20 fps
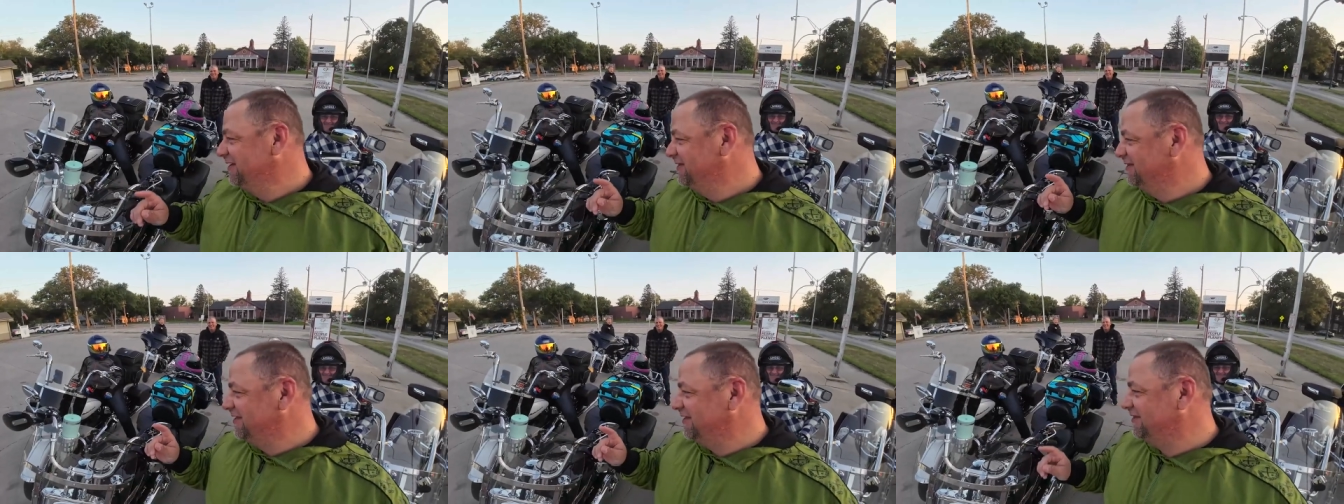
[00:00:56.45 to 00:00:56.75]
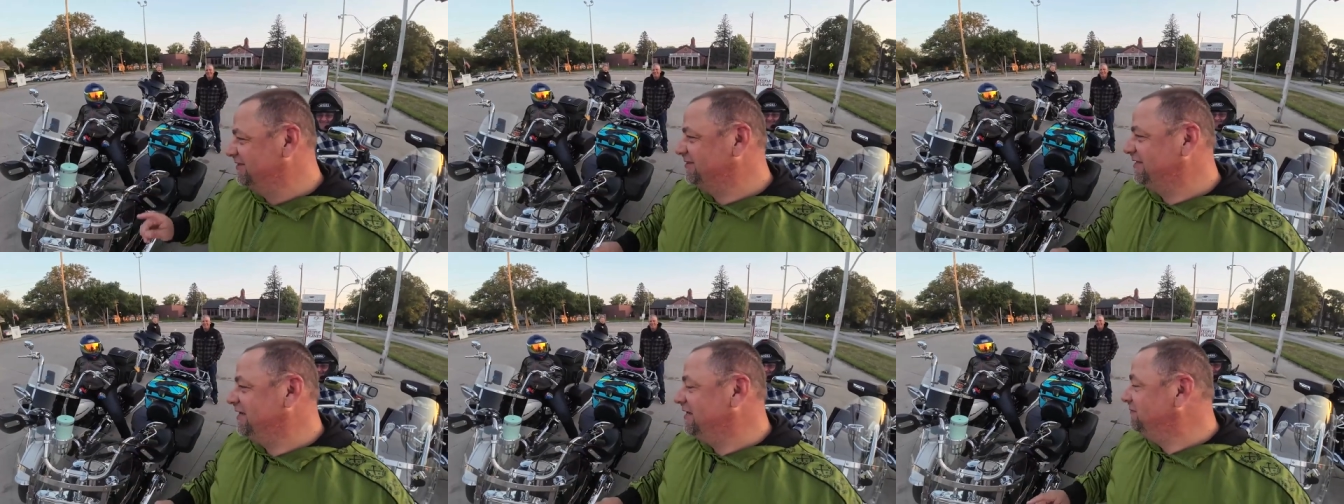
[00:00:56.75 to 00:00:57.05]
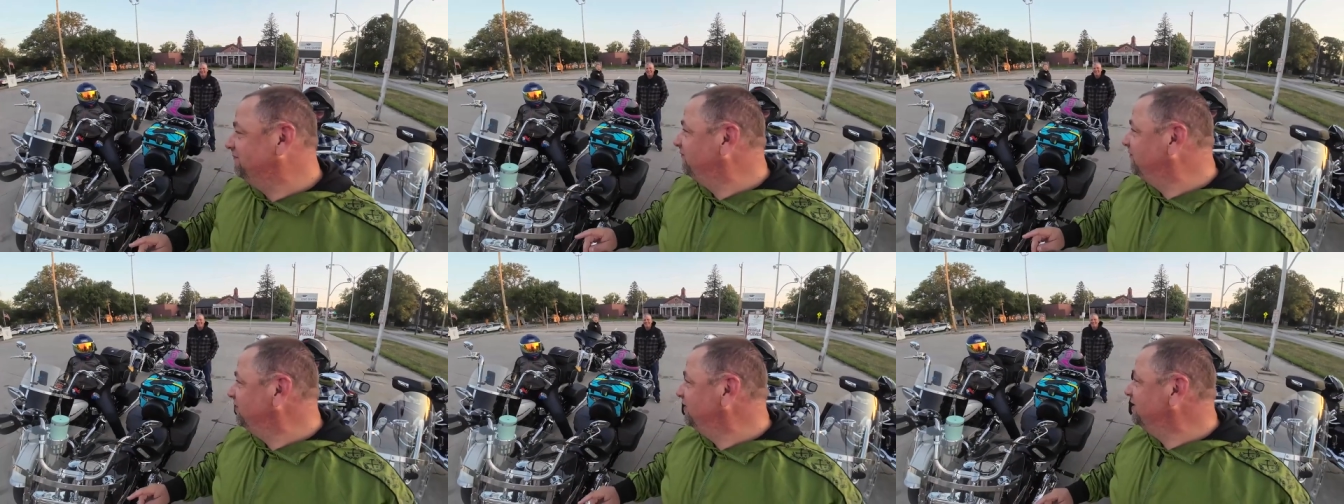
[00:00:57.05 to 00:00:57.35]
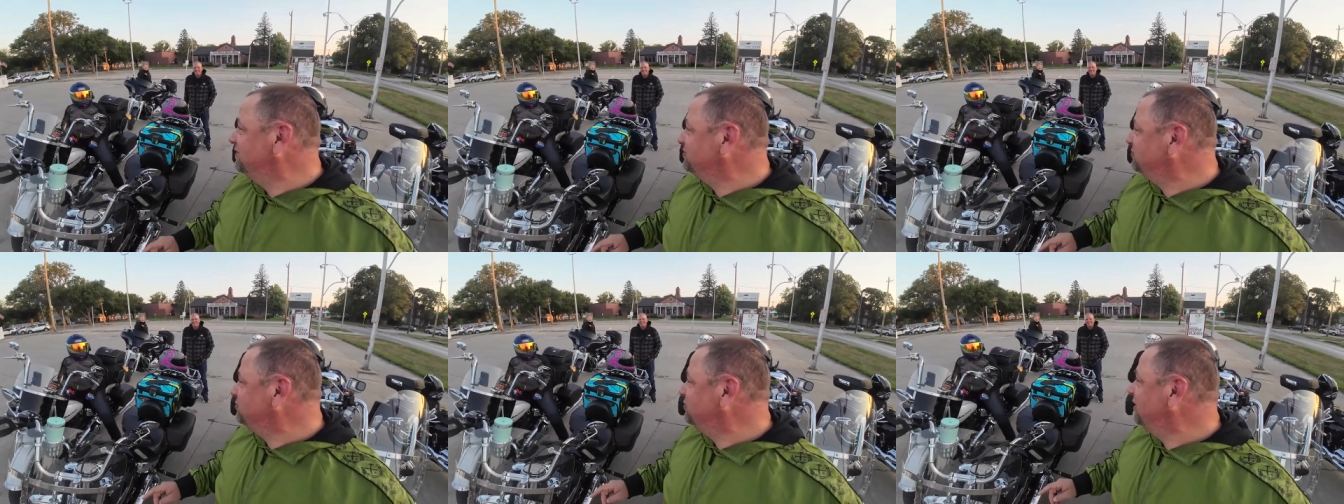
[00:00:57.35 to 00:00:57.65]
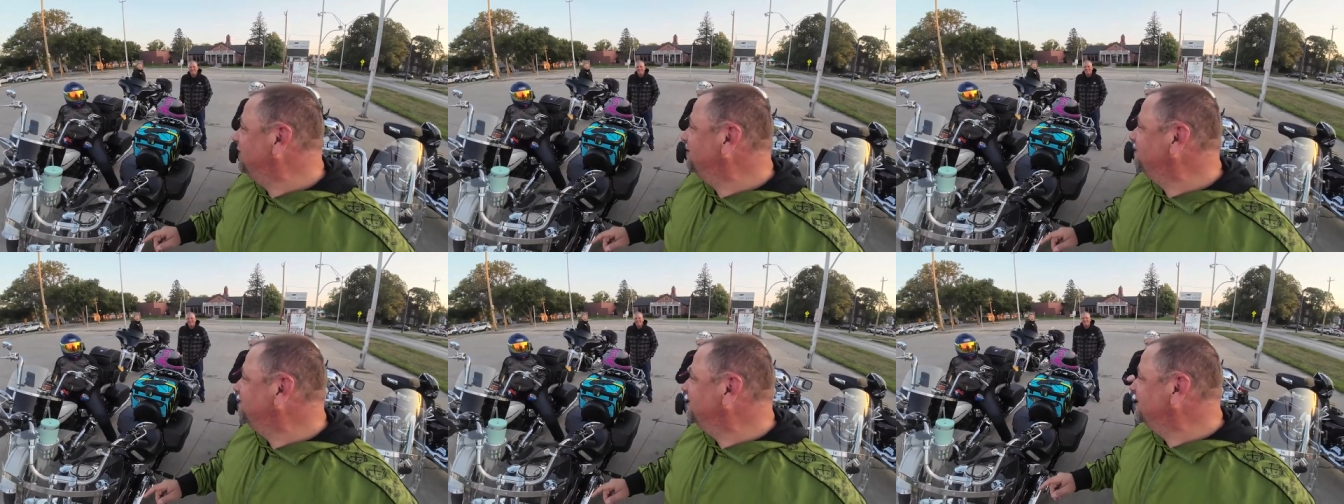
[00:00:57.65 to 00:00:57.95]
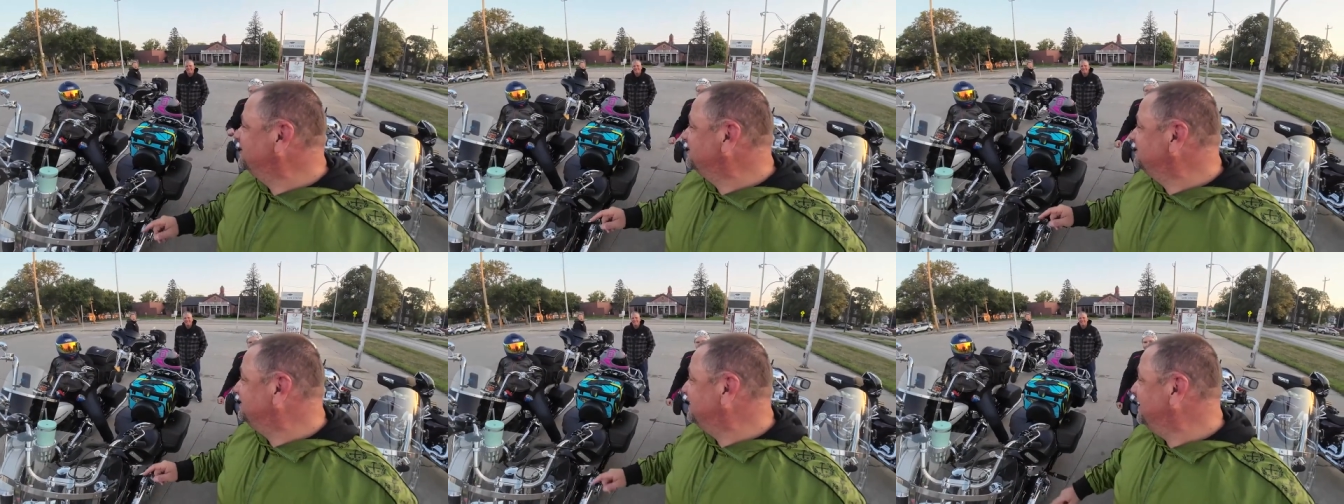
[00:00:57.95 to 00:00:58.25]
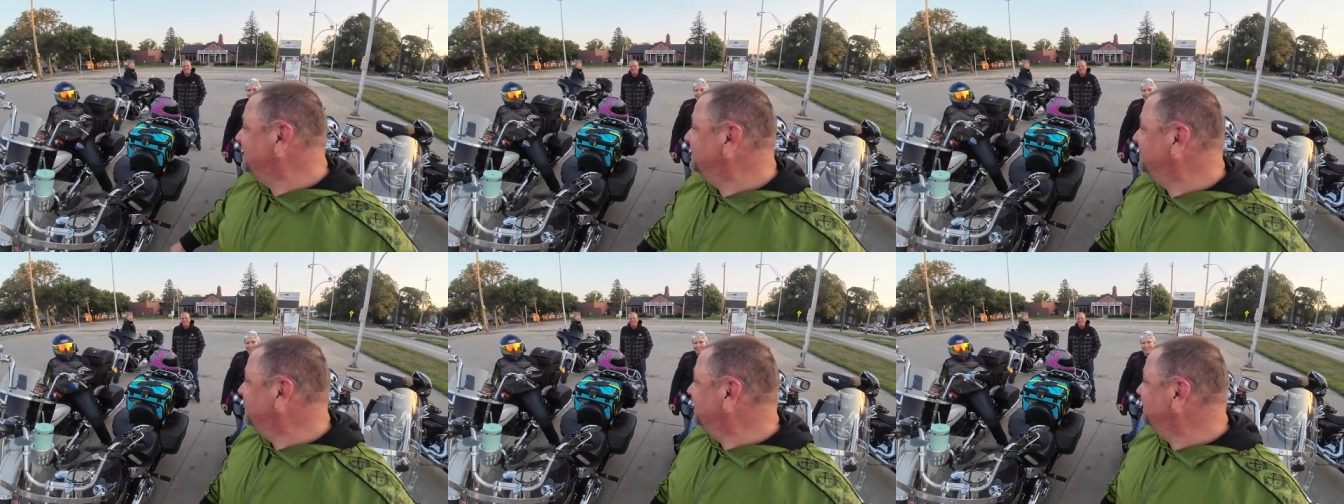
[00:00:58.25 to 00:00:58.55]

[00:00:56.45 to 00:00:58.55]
the theme for this trip is send